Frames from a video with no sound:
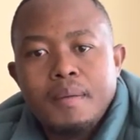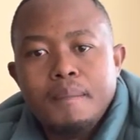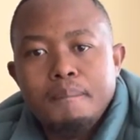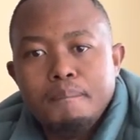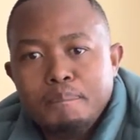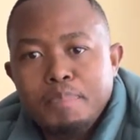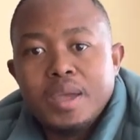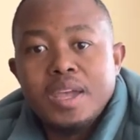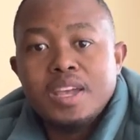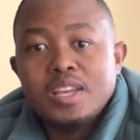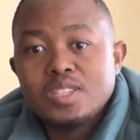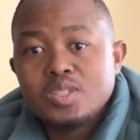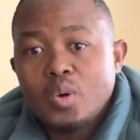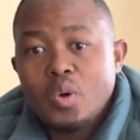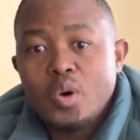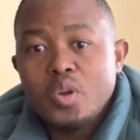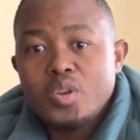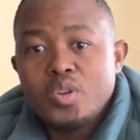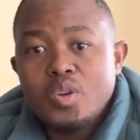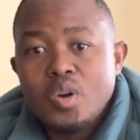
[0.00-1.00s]
based
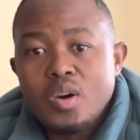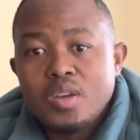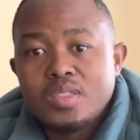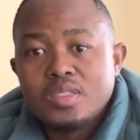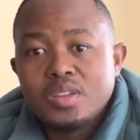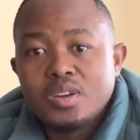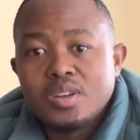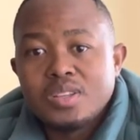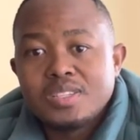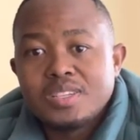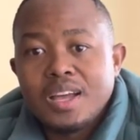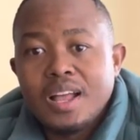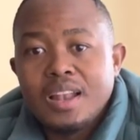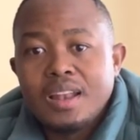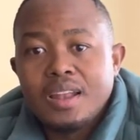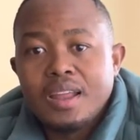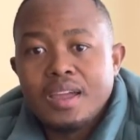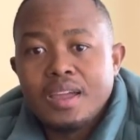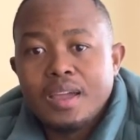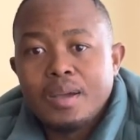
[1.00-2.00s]
on your
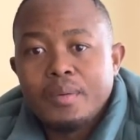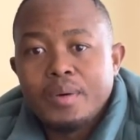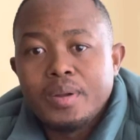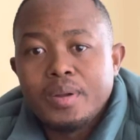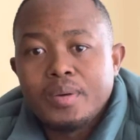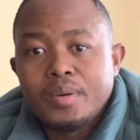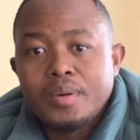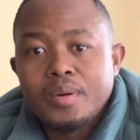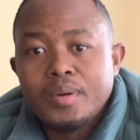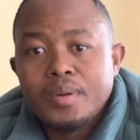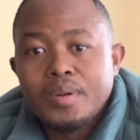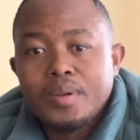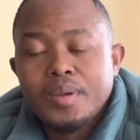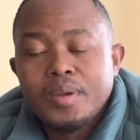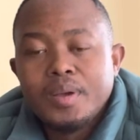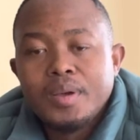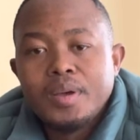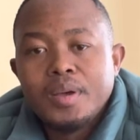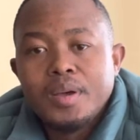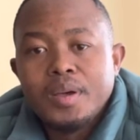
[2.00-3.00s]
theoretical, what I call,
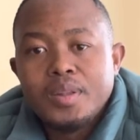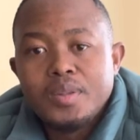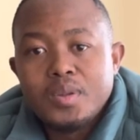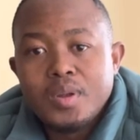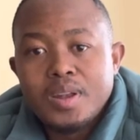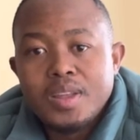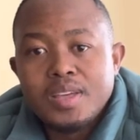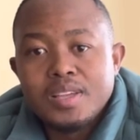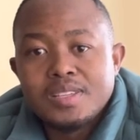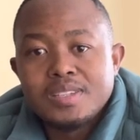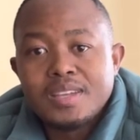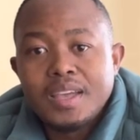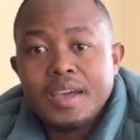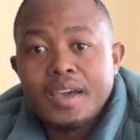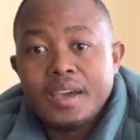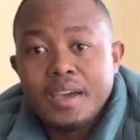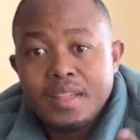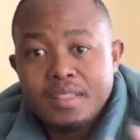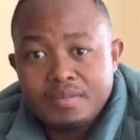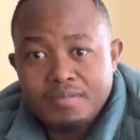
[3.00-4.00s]
knowledge
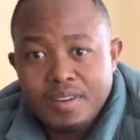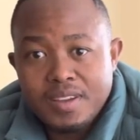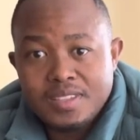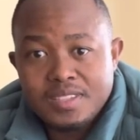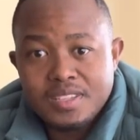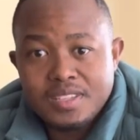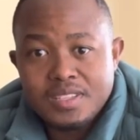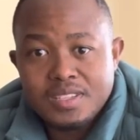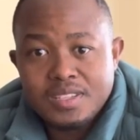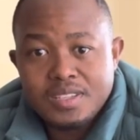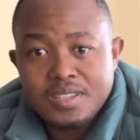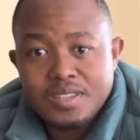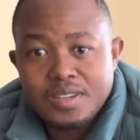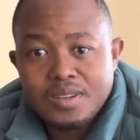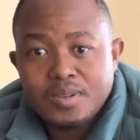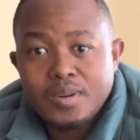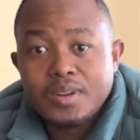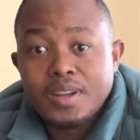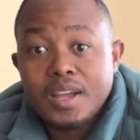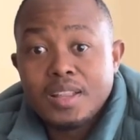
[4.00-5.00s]
at varsity
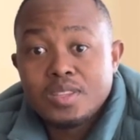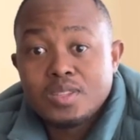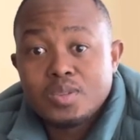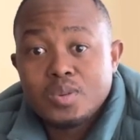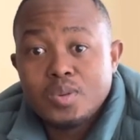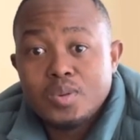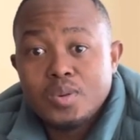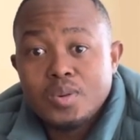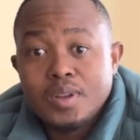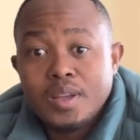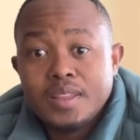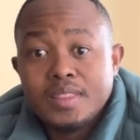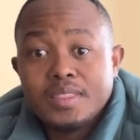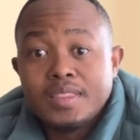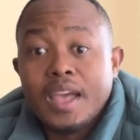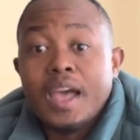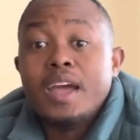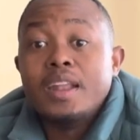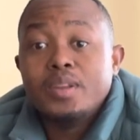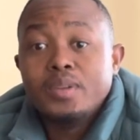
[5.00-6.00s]
or at school.
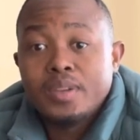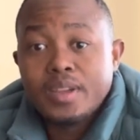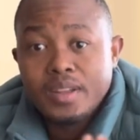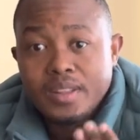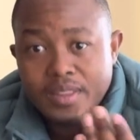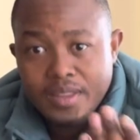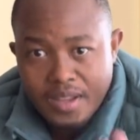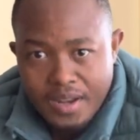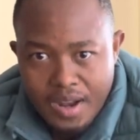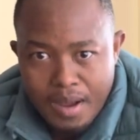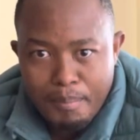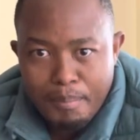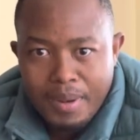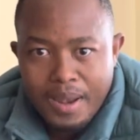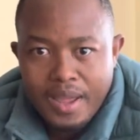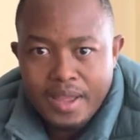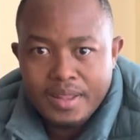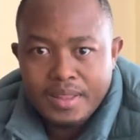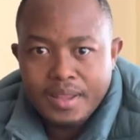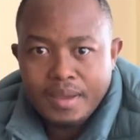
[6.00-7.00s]
Then you can then
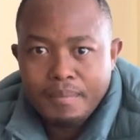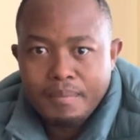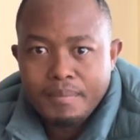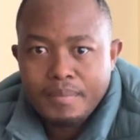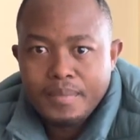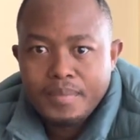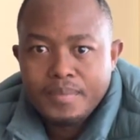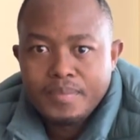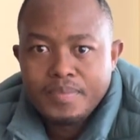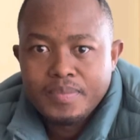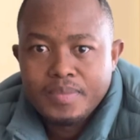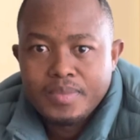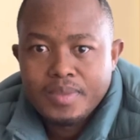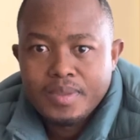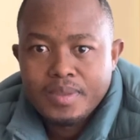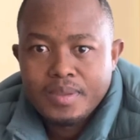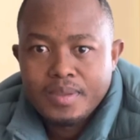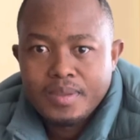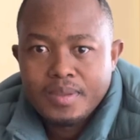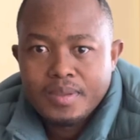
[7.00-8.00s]
apply them.
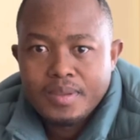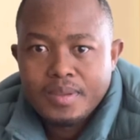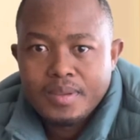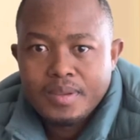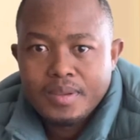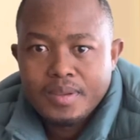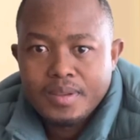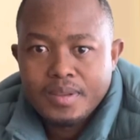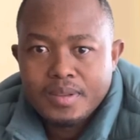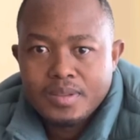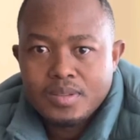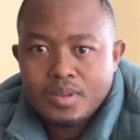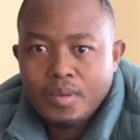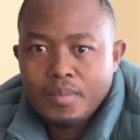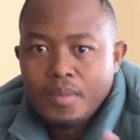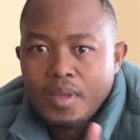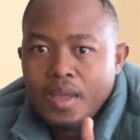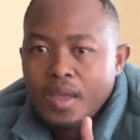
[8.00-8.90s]
So